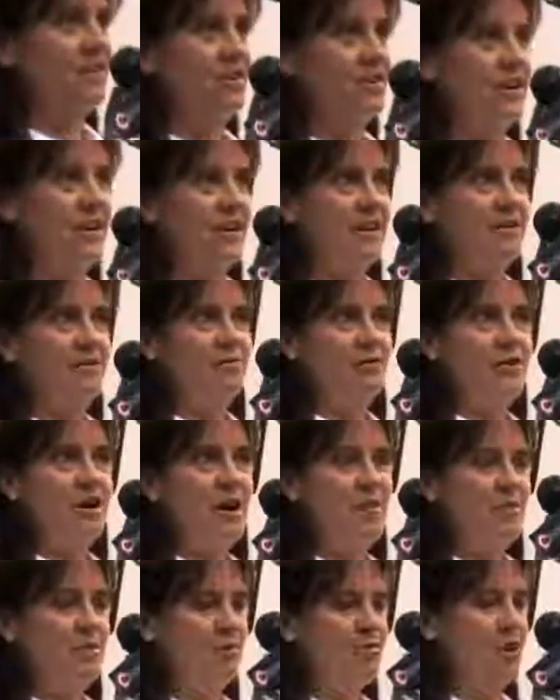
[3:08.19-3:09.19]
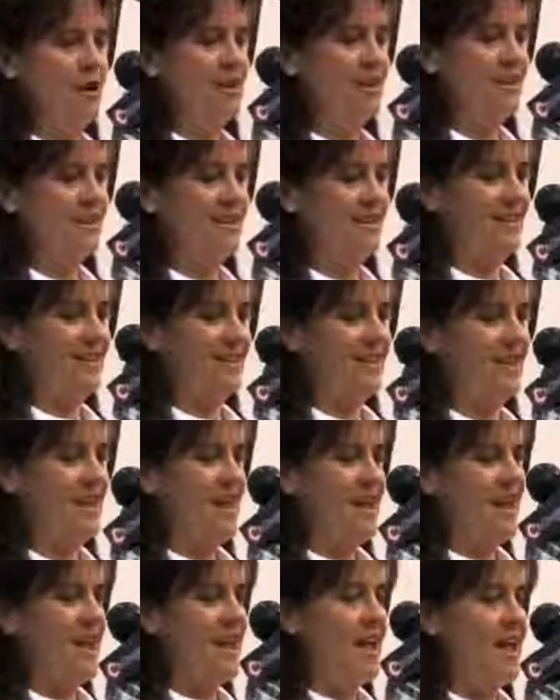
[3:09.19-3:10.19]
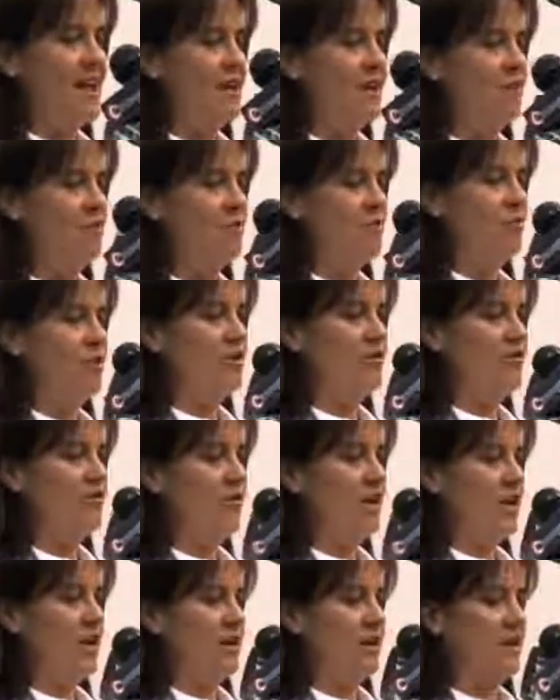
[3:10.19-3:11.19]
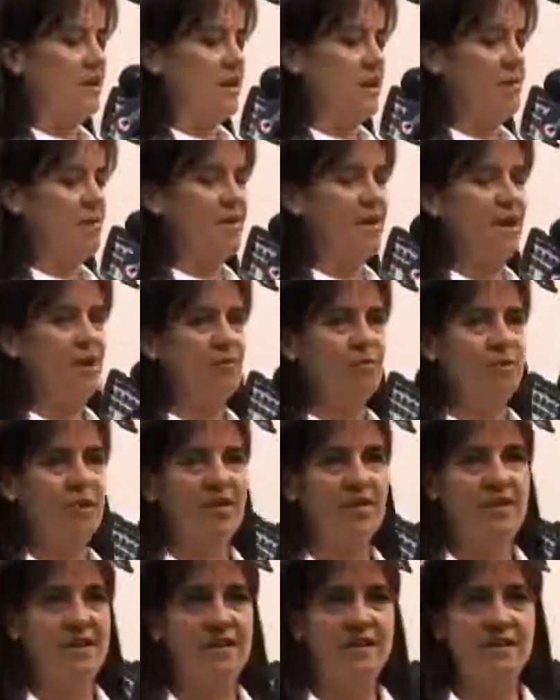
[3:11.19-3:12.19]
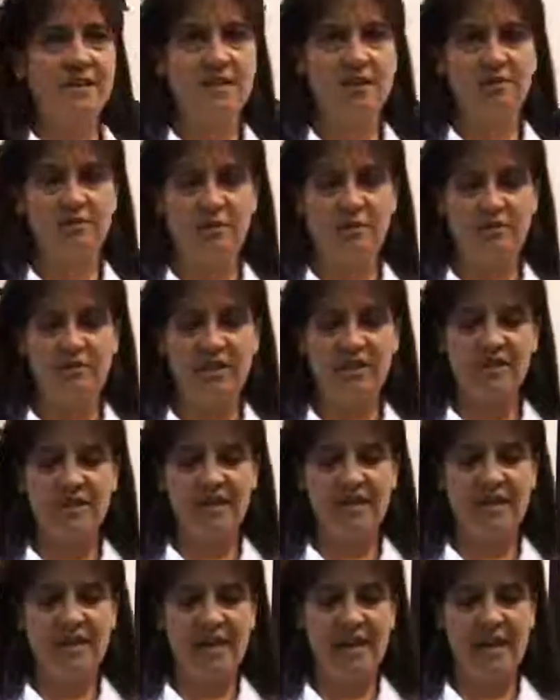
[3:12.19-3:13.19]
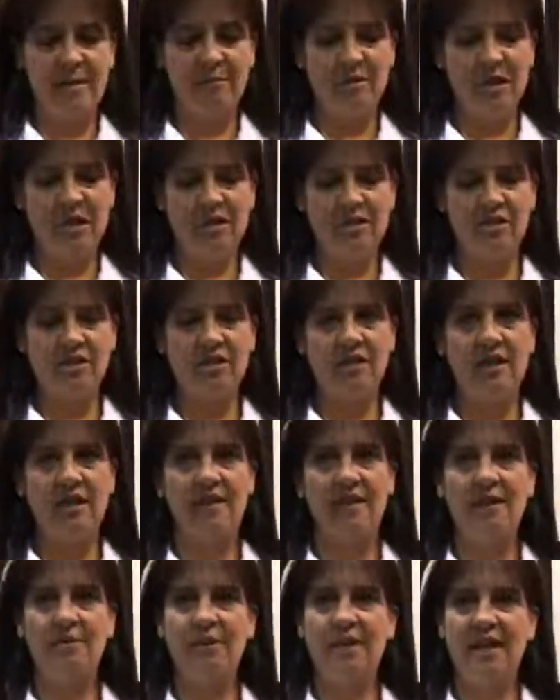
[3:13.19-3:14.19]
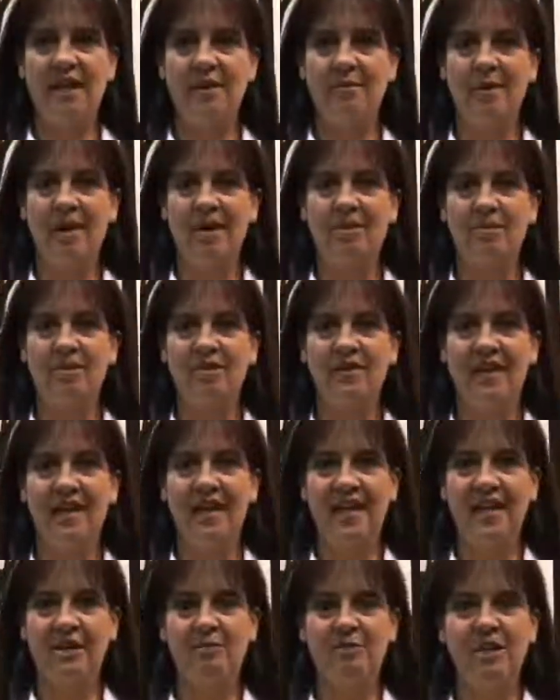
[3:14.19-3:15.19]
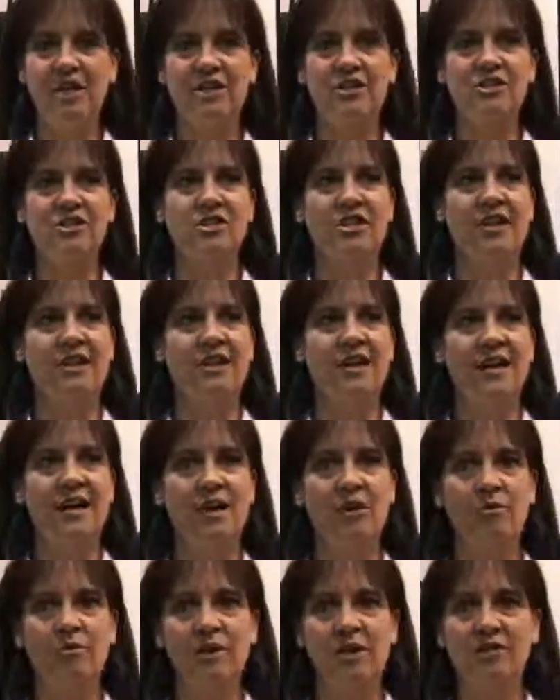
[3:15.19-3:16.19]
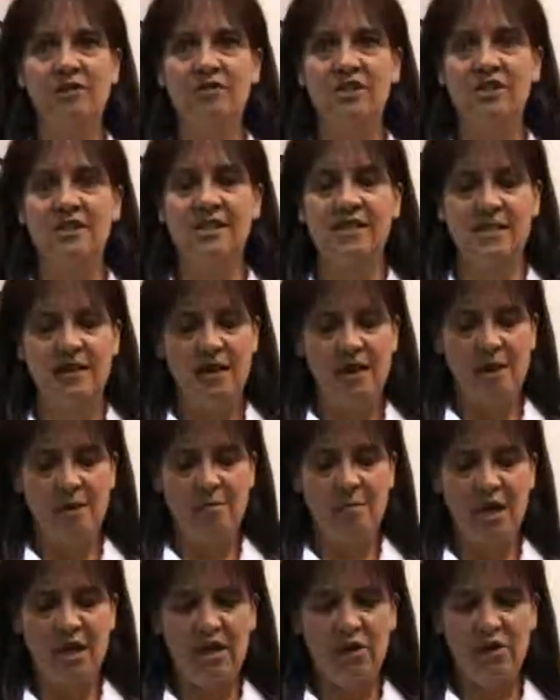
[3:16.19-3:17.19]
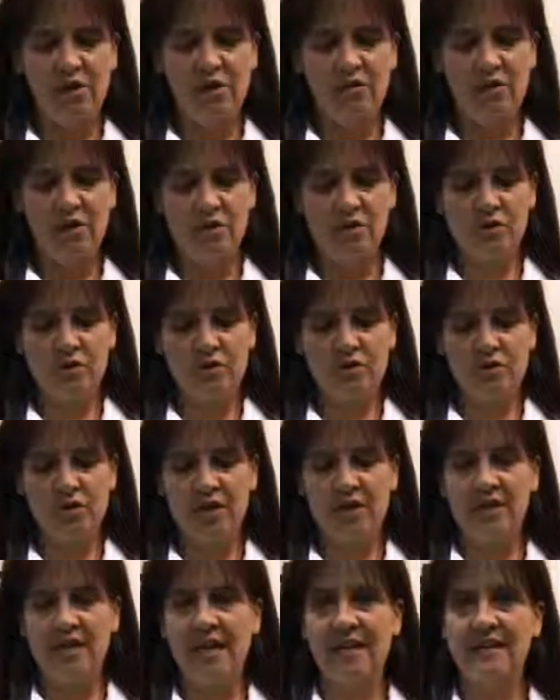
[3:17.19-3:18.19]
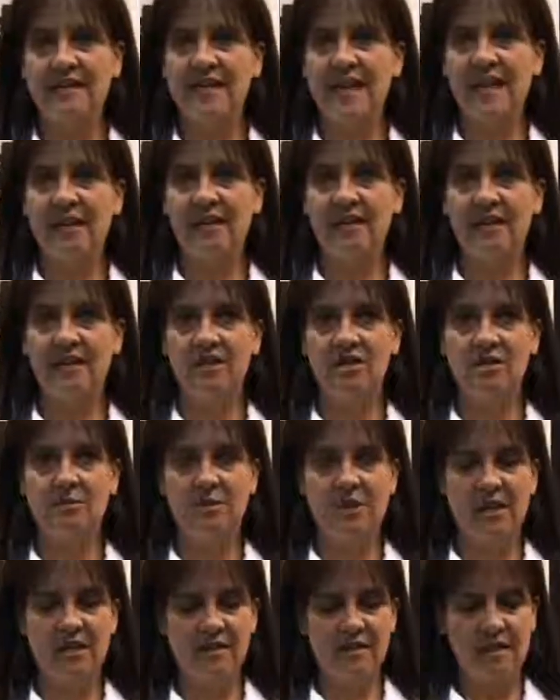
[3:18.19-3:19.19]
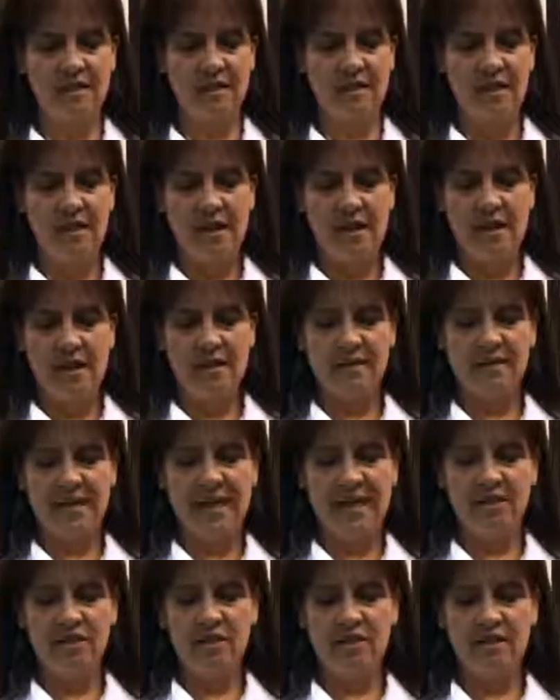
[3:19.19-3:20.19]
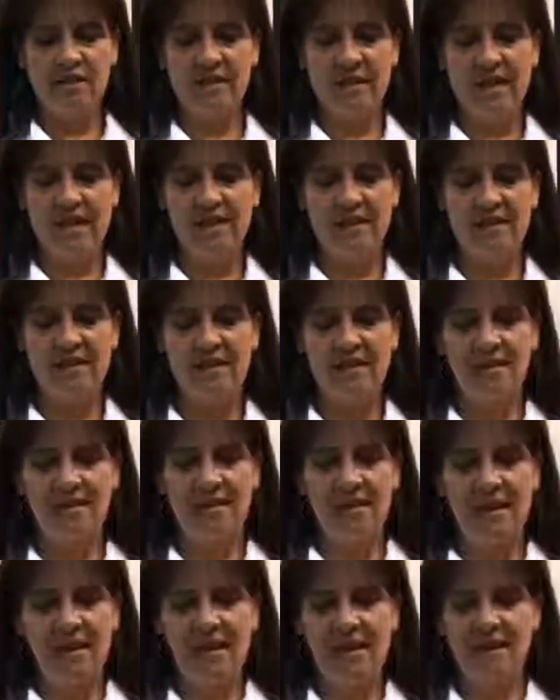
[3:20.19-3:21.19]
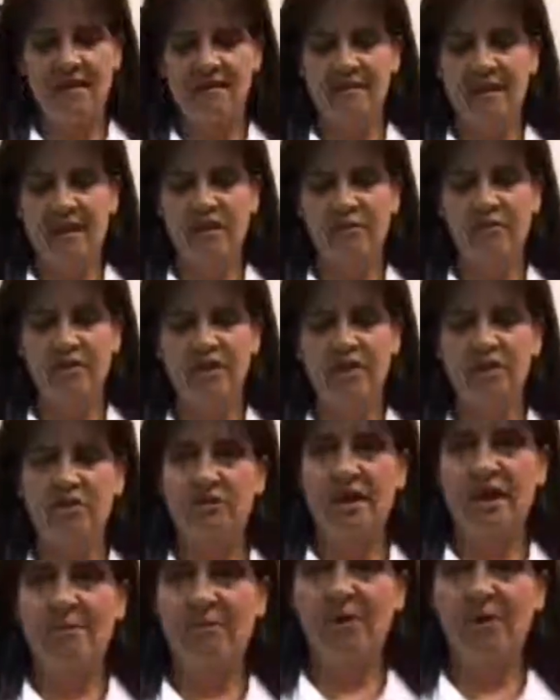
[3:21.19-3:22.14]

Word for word: you're not going to drop it, break it. And we've come out with this. It was originally the game leash, and then we came out with the cam leash, and now we've just made it universal for a, a tech leash because it attaches to anything that has a wrist strap